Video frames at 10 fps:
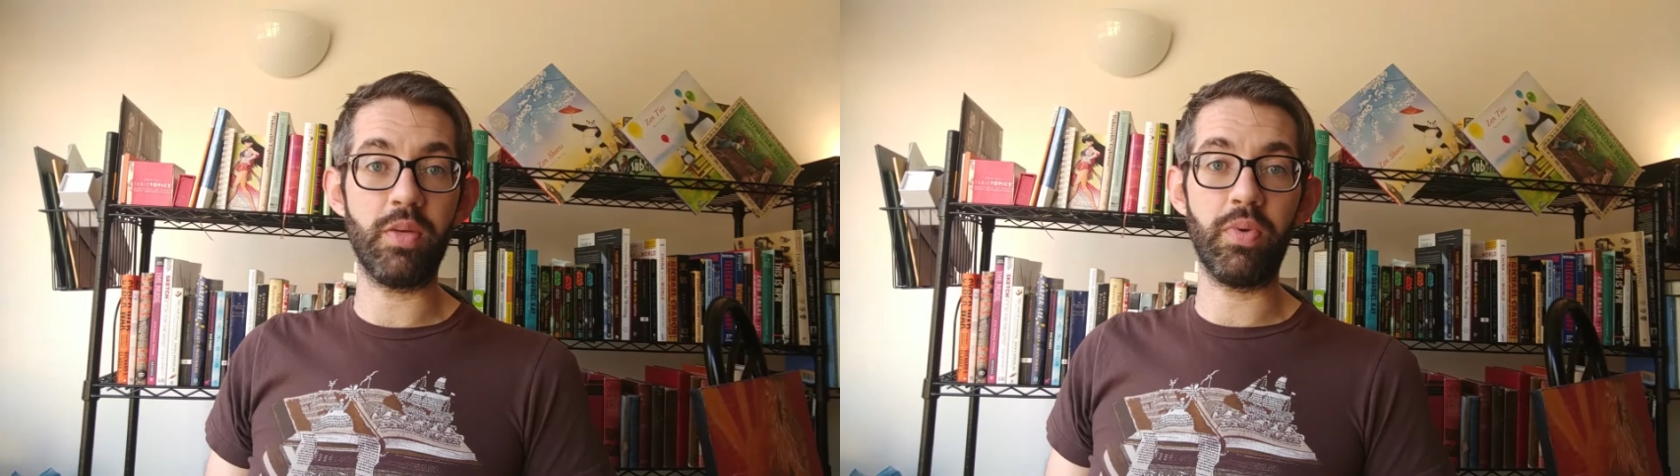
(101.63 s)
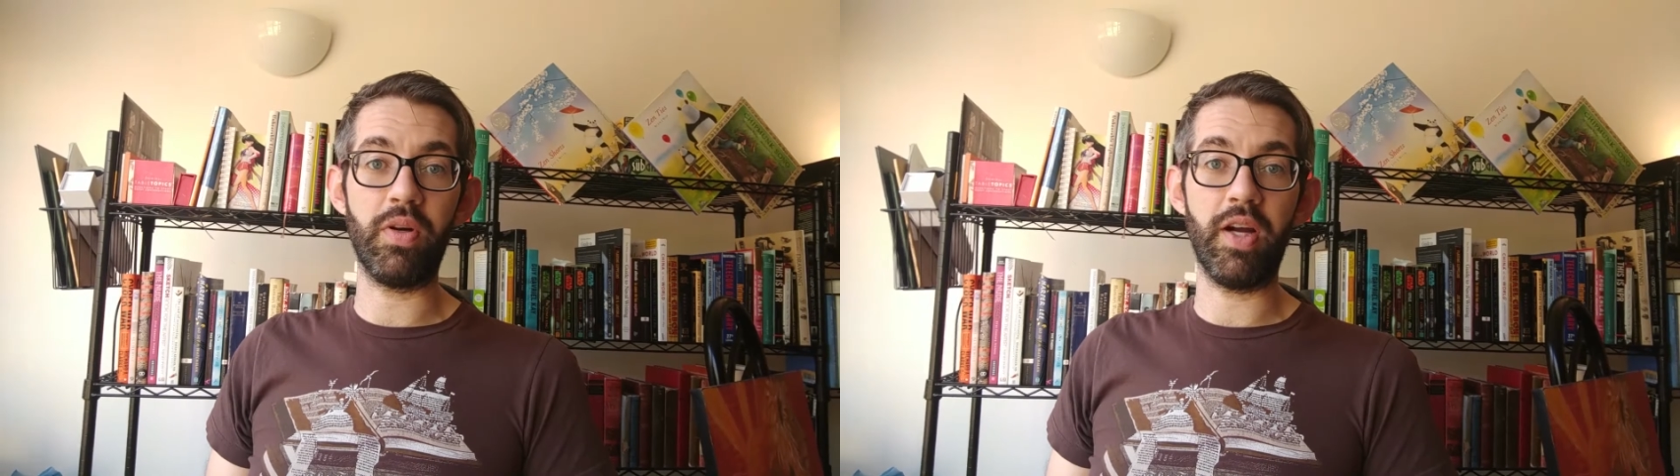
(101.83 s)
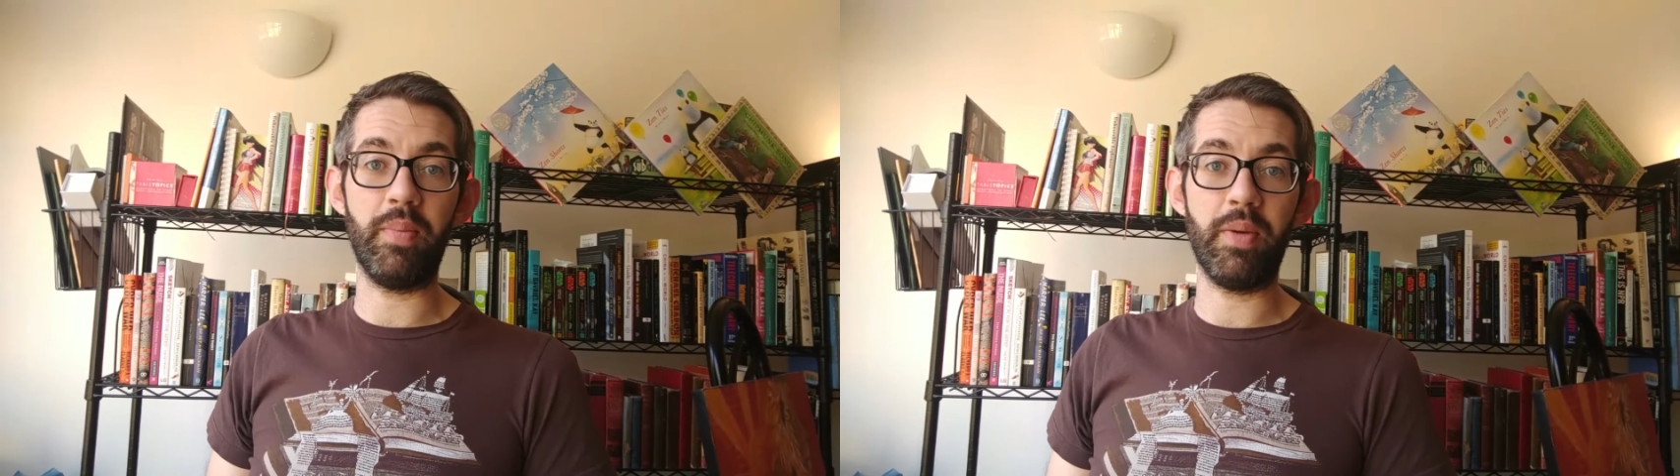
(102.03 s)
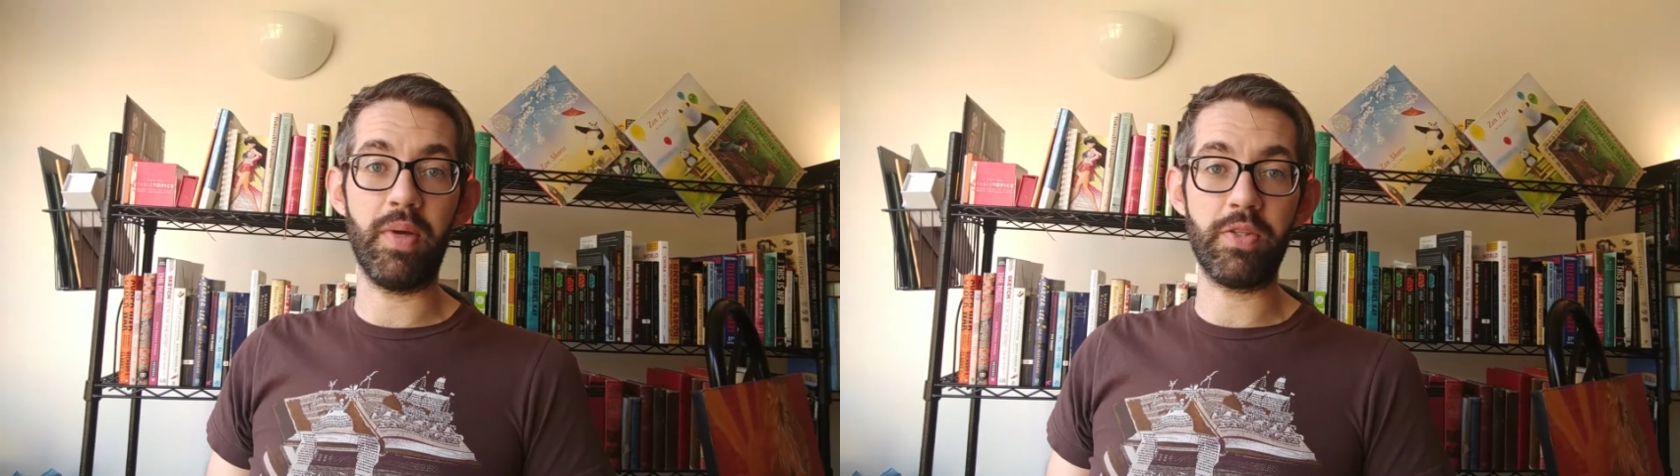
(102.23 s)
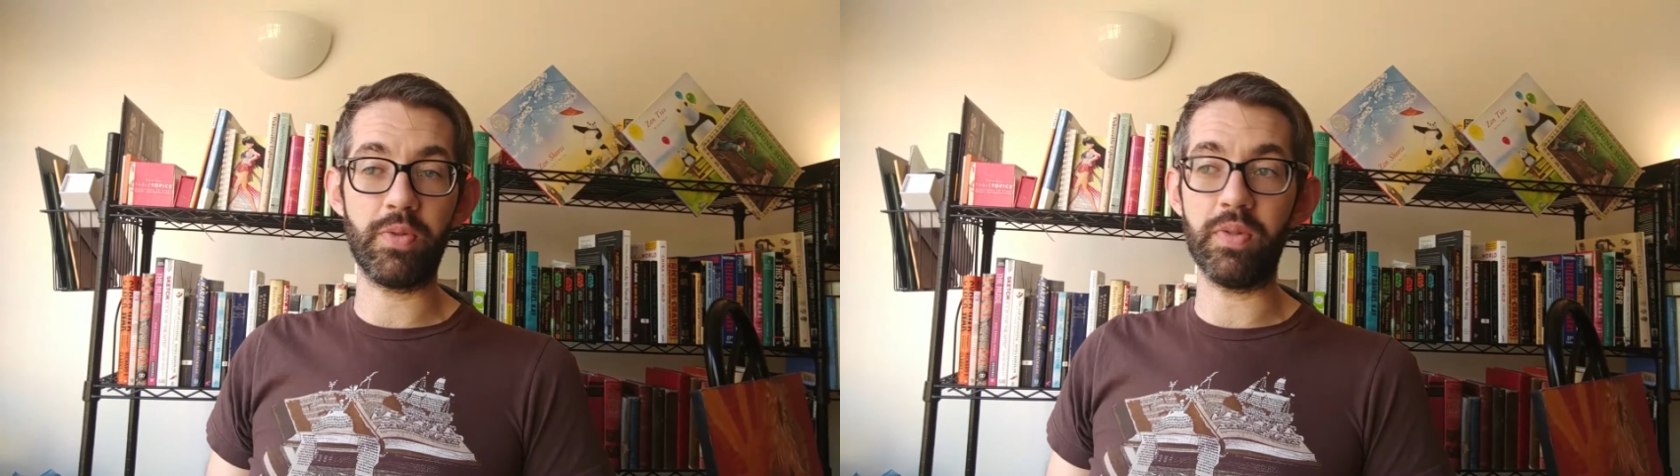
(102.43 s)
Lit program at
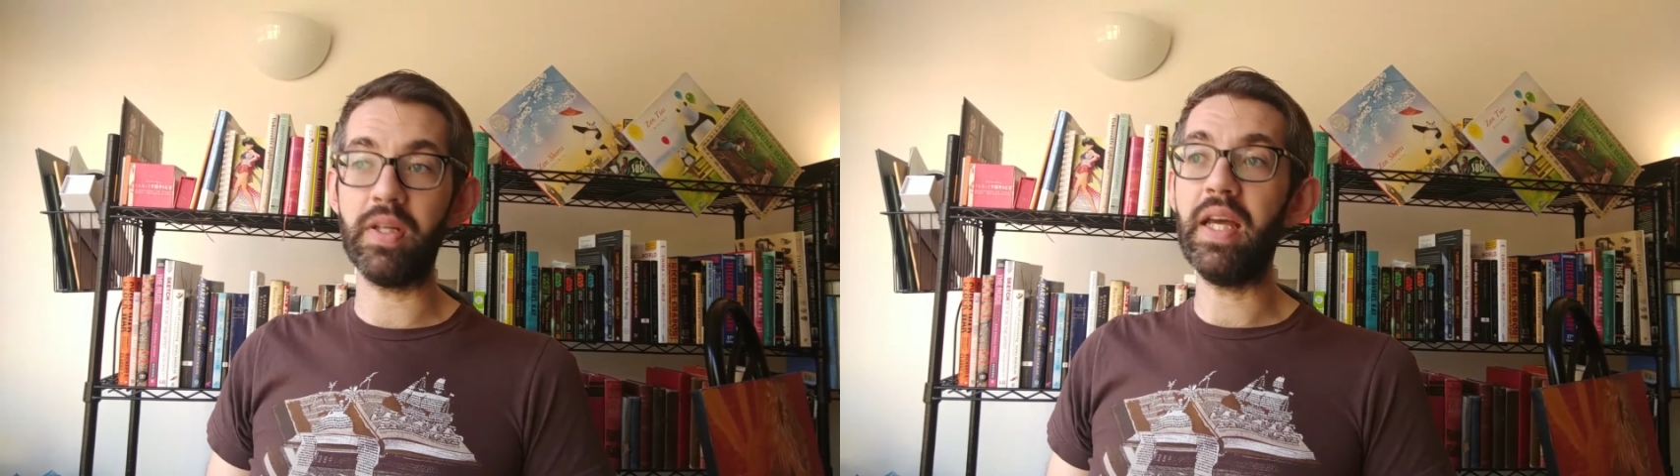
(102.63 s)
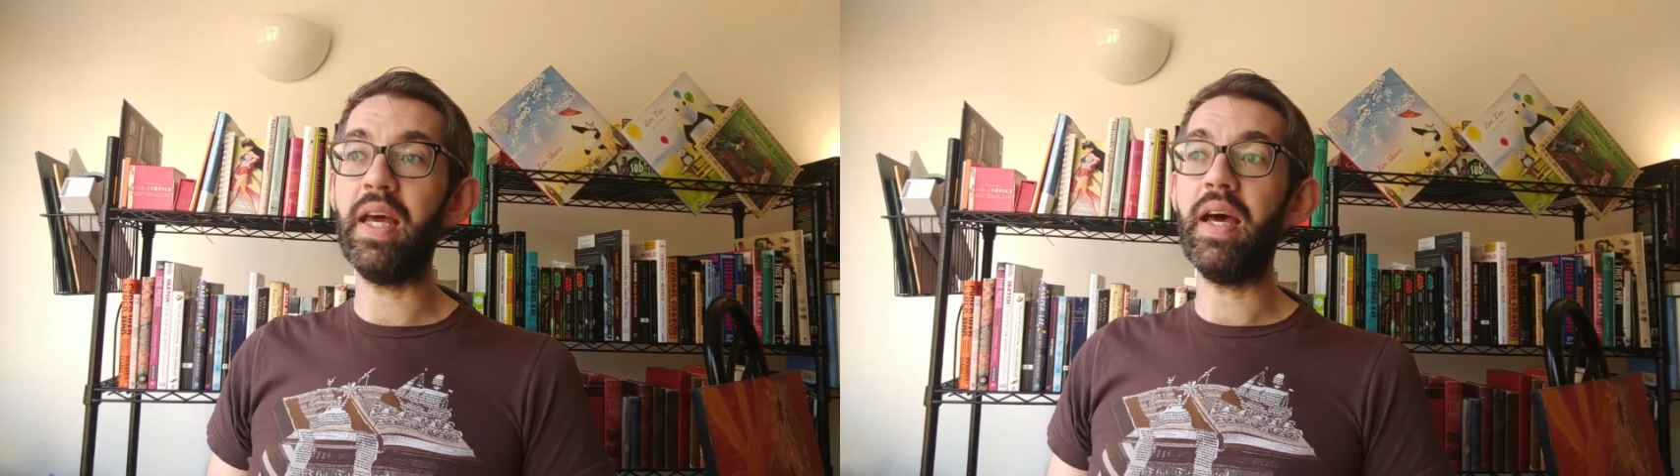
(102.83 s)
my school.